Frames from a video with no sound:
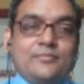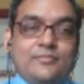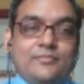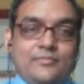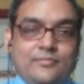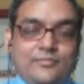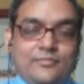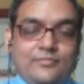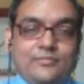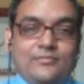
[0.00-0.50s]

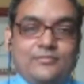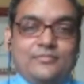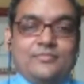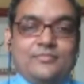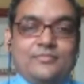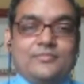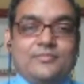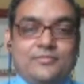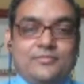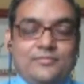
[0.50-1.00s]

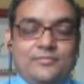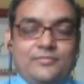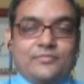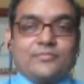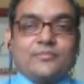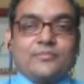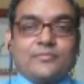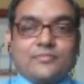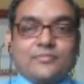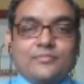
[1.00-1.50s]

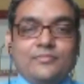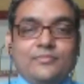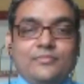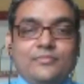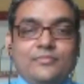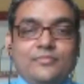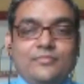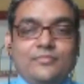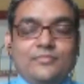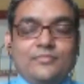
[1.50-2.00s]

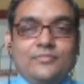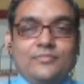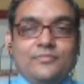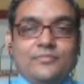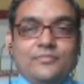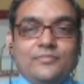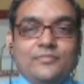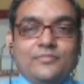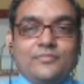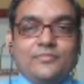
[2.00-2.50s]

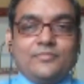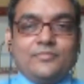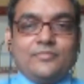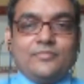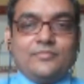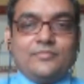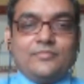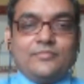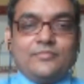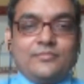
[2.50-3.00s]

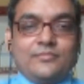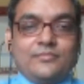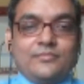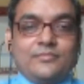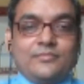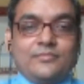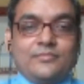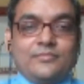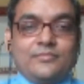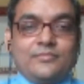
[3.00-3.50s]

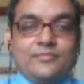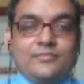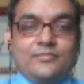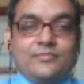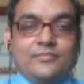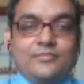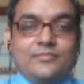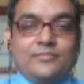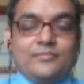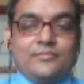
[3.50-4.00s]

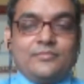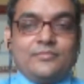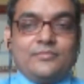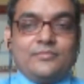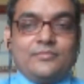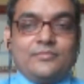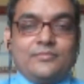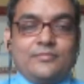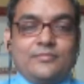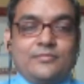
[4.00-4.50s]
(not speaking)